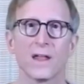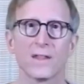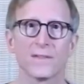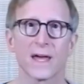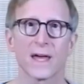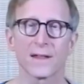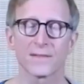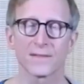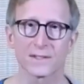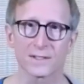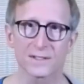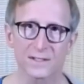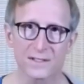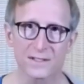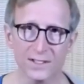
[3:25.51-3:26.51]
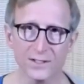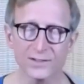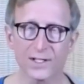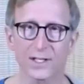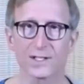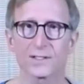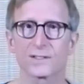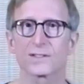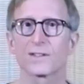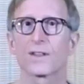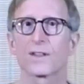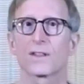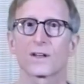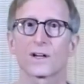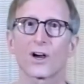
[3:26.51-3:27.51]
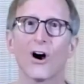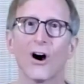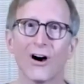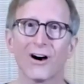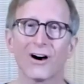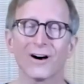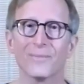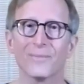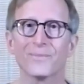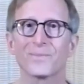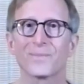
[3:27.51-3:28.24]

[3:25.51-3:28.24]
that the stillness, the calm,